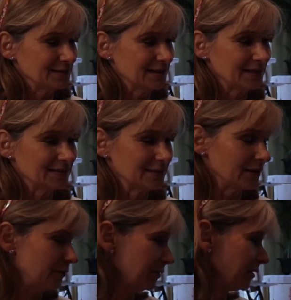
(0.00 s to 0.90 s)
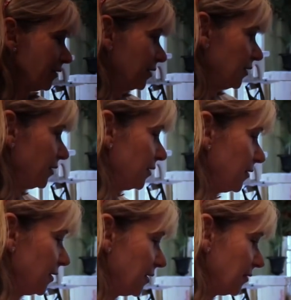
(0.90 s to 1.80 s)
In, no, no, no, no, no, no, no,
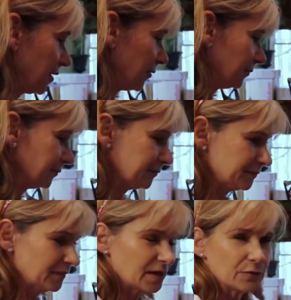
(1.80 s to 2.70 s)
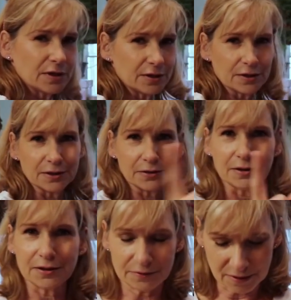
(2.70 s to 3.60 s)
no, no, no, no, no, no, no, no, no,
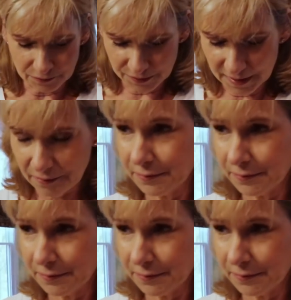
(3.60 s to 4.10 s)
no, don't do that.